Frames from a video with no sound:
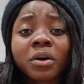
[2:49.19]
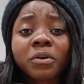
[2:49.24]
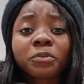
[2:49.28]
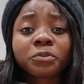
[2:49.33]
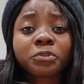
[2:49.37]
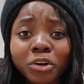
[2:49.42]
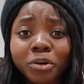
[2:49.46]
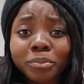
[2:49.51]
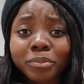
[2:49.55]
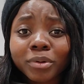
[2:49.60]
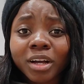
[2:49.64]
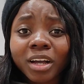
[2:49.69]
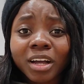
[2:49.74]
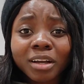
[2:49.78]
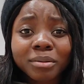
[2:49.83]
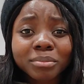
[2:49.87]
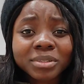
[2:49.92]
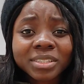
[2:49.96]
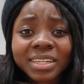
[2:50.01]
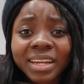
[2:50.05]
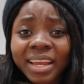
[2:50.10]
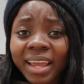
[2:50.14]
from
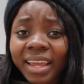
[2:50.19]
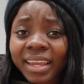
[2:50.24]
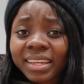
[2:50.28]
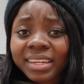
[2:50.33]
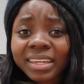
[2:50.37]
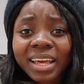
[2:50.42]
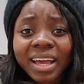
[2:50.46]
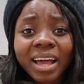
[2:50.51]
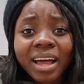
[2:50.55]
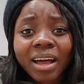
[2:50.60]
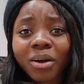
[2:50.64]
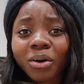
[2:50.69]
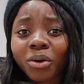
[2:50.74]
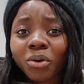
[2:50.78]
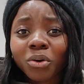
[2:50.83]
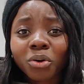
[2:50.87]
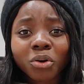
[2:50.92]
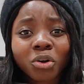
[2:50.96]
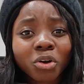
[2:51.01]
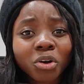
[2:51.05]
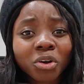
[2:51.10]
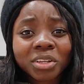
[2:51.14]
China,
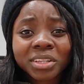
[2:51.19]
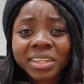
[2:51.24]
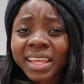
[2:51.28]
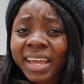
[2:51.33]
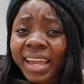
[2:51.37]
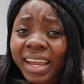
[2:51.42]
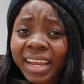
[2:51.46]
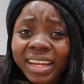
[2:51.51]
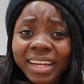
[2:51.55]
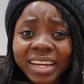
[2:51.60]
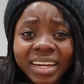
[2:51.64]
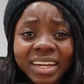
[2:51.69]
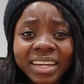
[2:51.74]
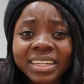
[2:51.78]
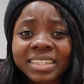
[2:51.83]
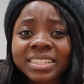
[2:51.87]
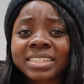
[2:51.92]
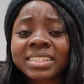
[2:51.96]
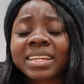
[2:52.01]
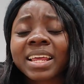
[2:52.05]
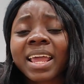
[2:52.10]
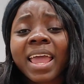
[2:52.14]
Hong Kong,
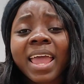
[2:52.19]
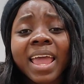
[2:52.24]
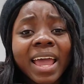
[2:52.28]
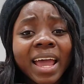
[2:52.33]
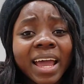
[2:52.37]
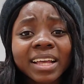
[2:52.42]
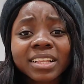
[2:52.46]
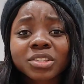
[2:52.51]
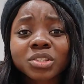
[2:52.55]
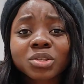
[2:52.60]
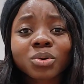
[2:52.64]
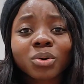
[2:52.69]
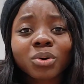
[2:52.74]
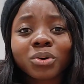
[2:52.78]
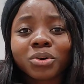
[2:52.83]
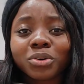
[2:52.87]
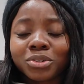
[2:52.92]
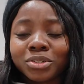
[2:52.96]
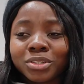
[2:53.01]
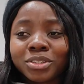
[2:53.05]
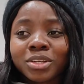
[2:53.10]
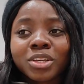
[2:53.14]
Thailand, and so
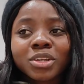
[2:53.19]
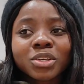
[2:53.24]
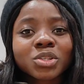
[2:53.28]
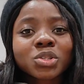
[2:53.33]
on.